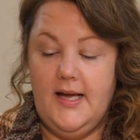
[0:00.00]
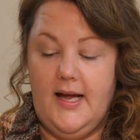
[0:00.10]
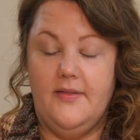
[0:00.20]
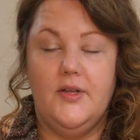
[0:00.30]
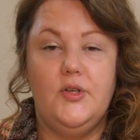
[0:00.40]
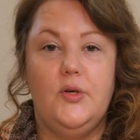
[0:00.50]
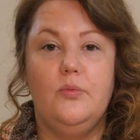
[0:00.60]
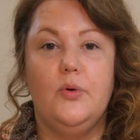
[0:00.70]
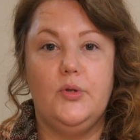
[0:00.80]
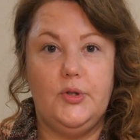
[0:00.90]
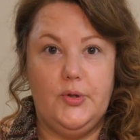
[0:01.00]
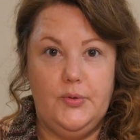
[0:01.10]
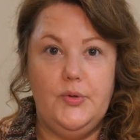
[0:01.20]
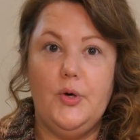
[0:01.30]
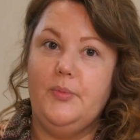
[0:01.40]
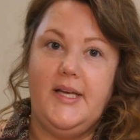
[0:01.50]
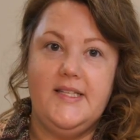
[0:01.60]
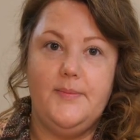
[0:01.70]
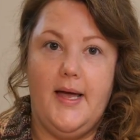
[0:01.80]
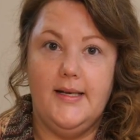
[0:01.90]
and then you will glue your
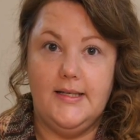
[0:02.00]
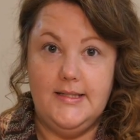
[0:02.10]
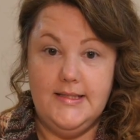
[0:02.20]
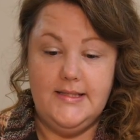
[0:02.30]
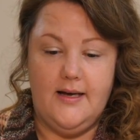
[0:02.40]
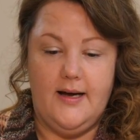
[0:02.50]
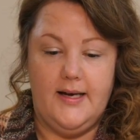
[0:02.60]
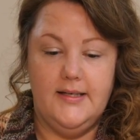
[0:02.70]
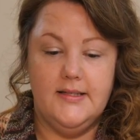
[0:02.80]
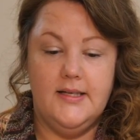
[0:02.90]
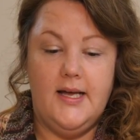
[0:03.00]
placemat inside,